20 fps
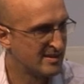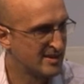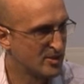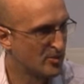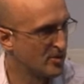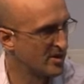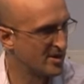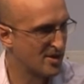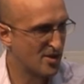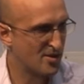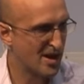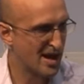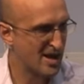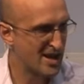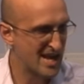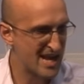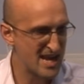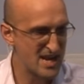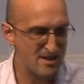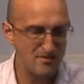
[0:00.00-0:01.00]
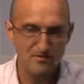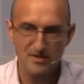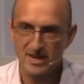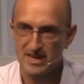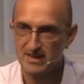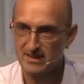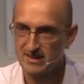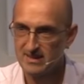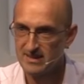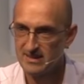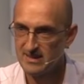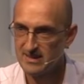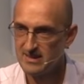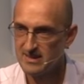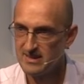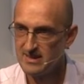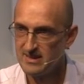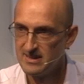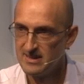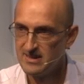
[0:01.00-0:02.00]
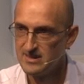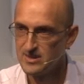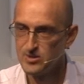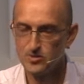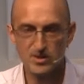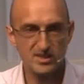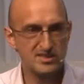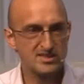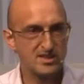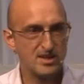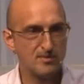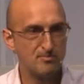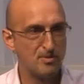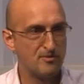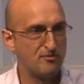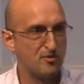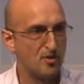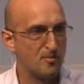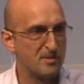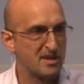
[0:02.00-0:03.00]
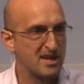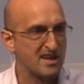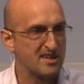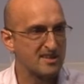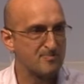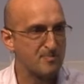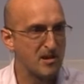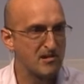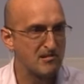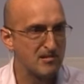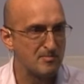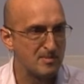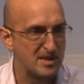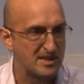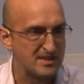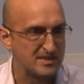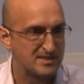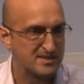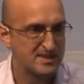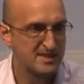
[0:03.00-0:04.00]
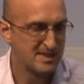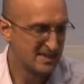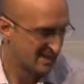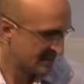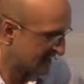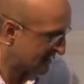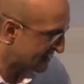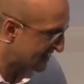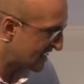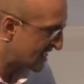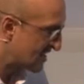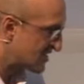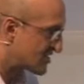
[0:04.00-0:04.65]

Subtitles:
You want to know how to innovate. You want to start performing experiments. The